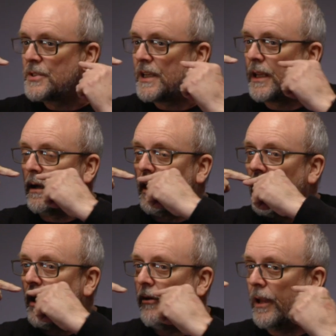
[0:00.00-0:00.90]
particular
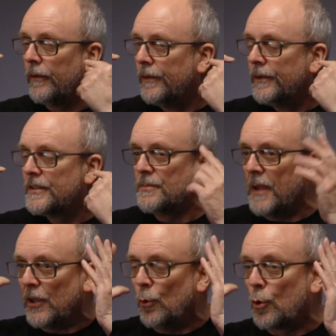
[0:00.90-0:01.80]
area to
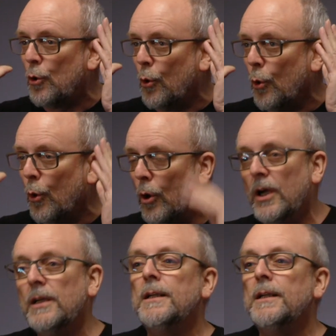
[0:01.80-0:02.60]
make your core.